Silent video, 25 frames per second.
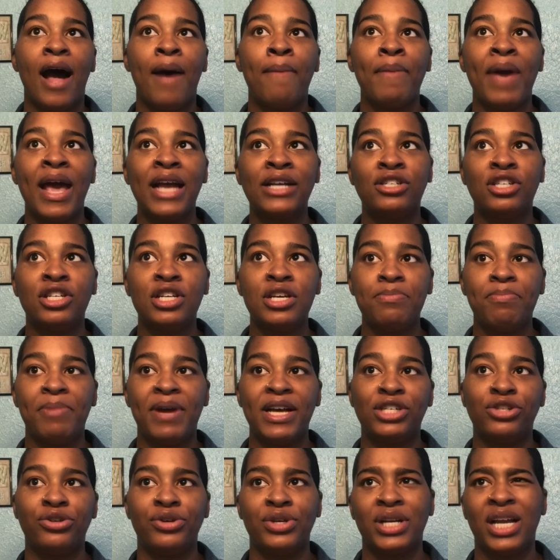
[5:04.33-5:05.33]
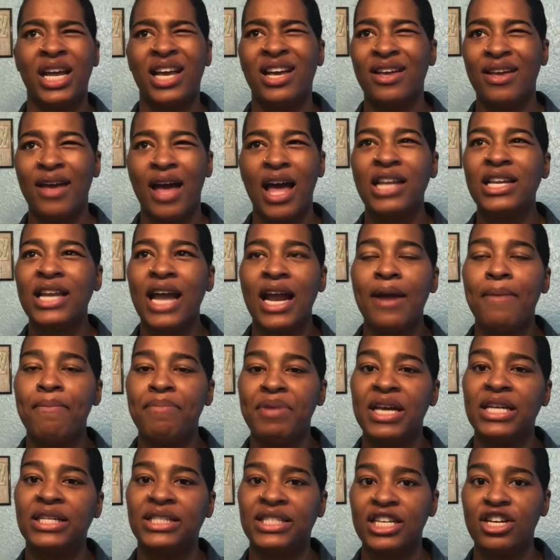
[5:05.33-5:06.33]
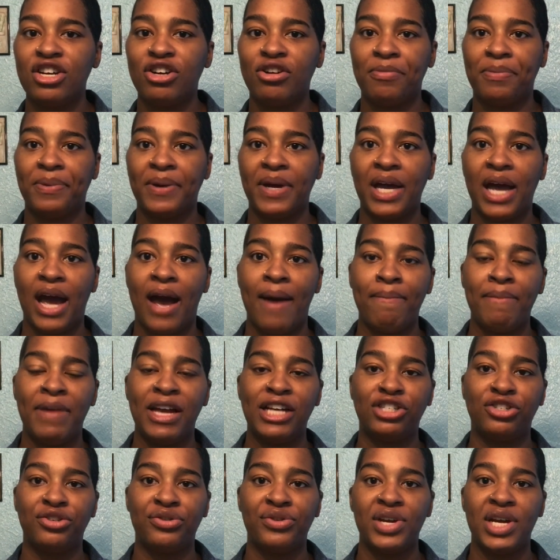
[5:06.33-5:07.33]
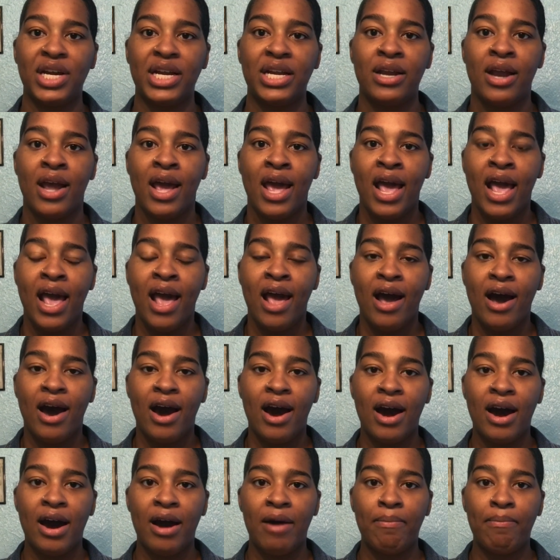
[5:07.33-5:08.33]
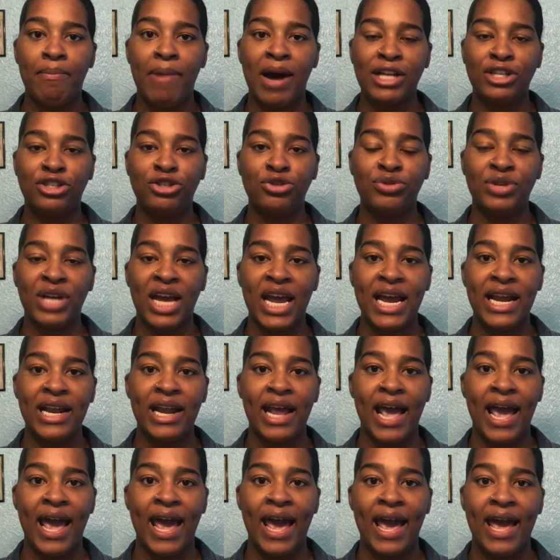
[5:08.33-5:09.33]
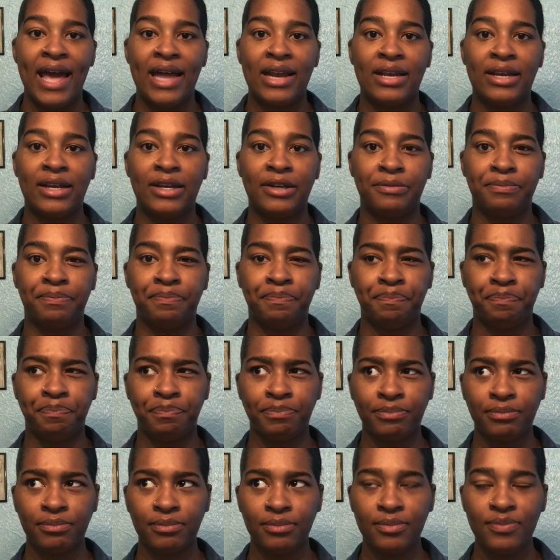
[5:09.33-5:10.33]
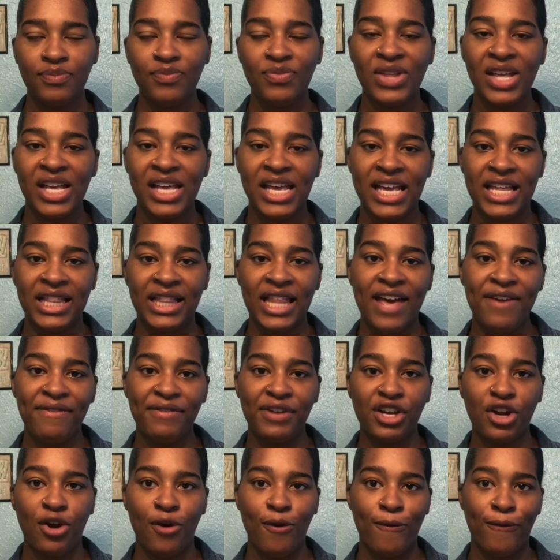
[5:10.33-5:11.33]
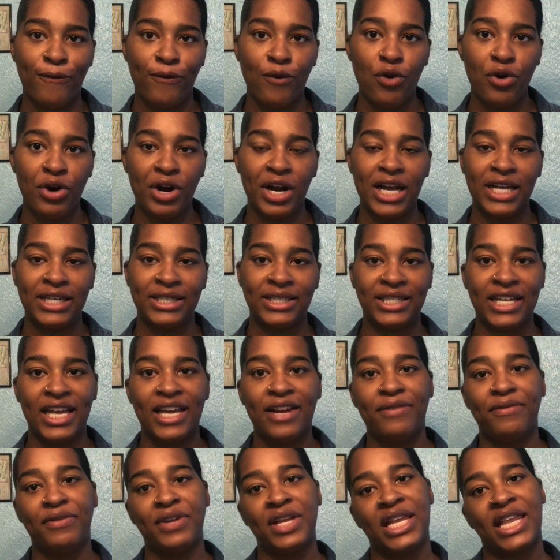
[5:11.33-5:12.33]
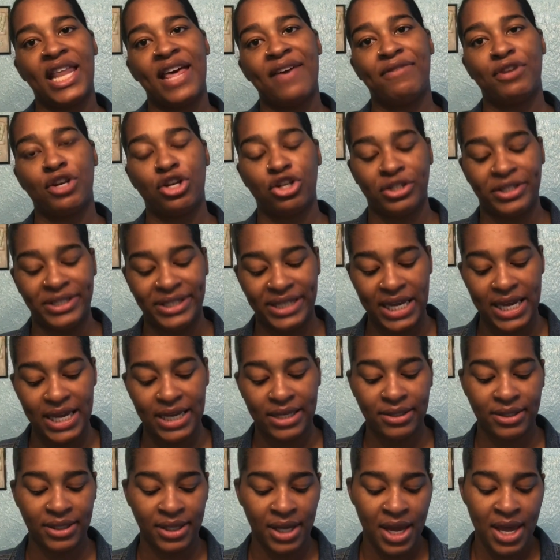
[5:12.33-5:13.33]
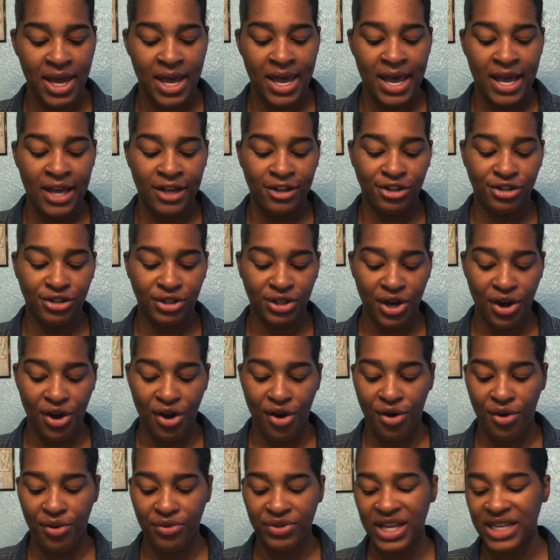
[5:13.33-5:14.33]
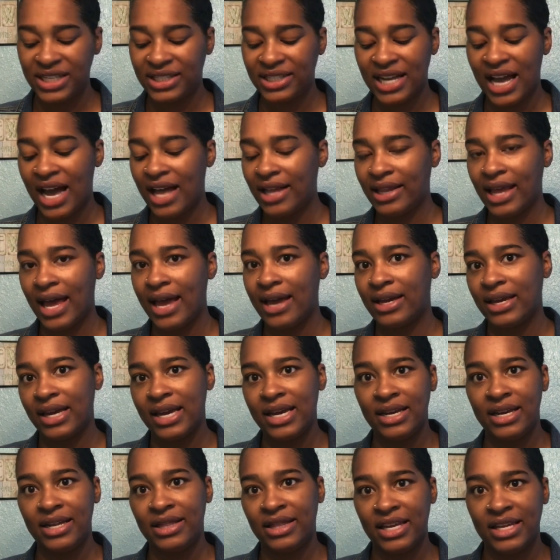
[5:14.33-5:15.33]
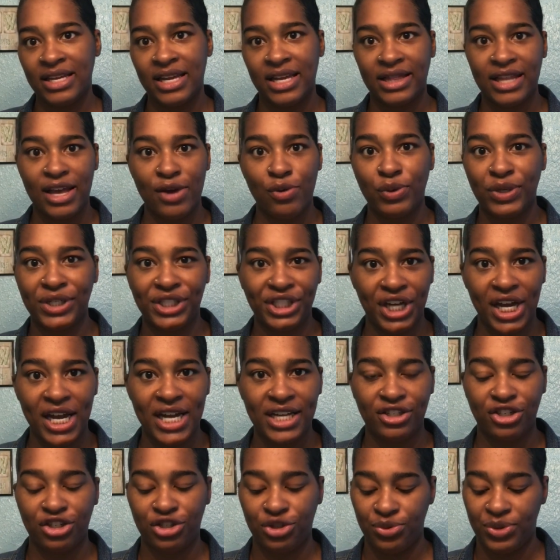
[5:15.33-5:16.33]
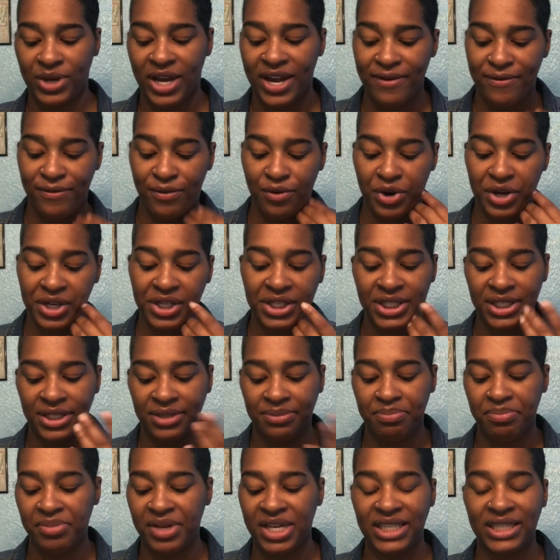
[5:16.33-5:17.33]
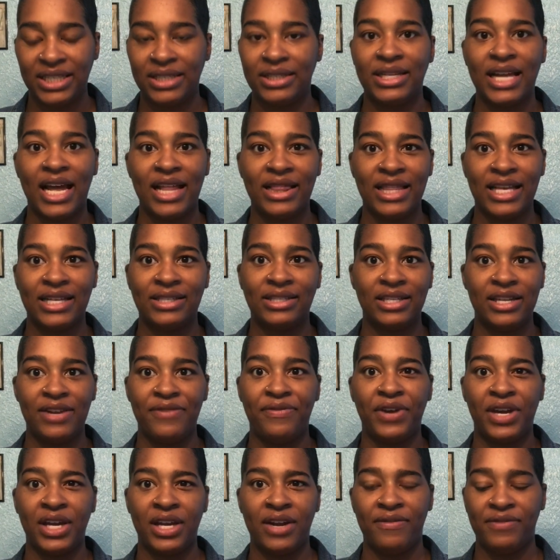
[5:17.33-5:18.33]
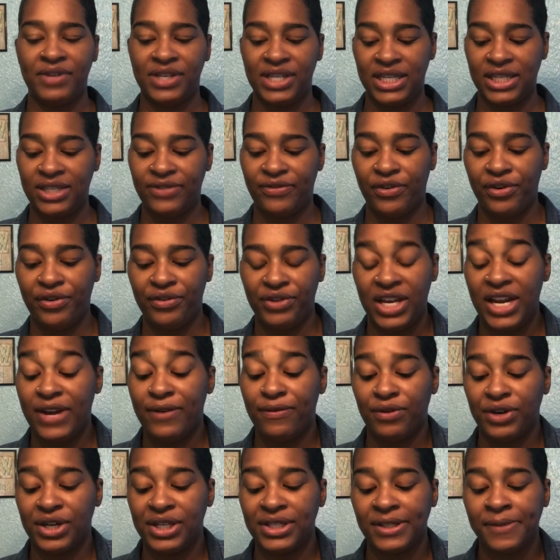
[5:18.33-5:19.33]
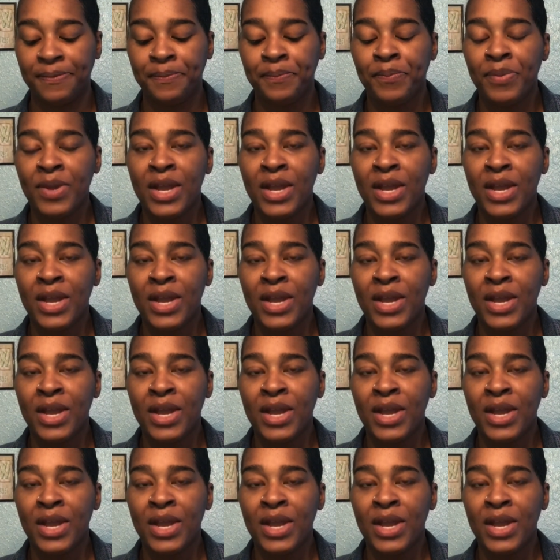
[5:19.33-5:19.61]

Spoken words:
I'm actually measuring, not a big deal, but I'm measuring my due date at 11:04 instead of 11:06. So that's not like anything that they would change a due date for, just because it's not that significant of a difference.